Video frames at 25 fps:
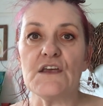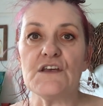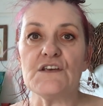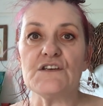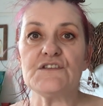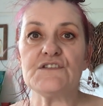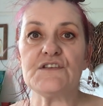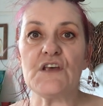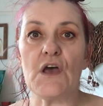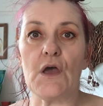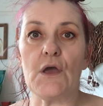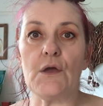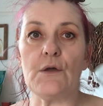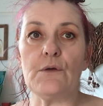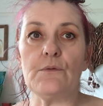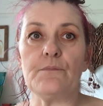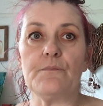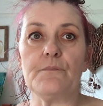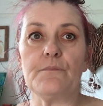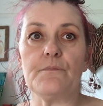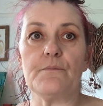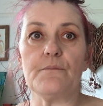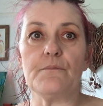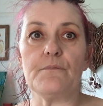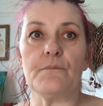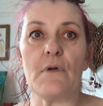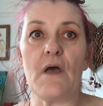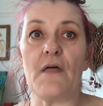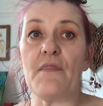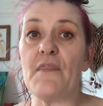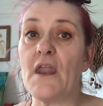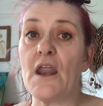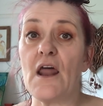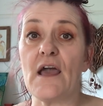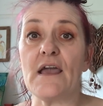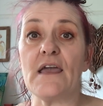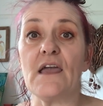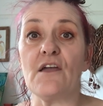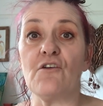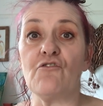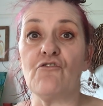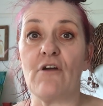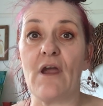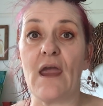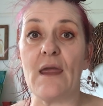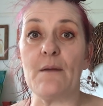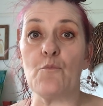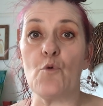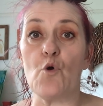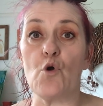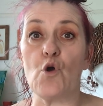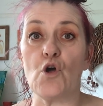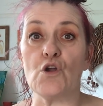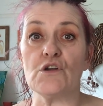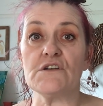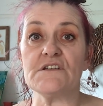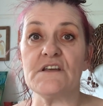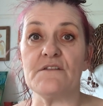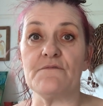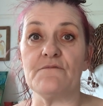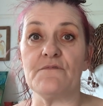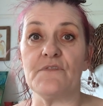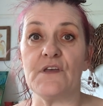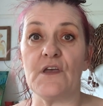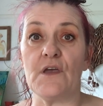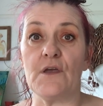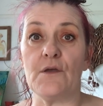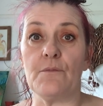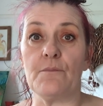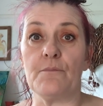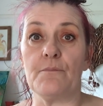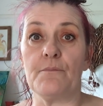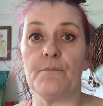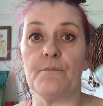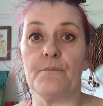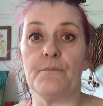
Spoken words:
so, and then I can create more content for you,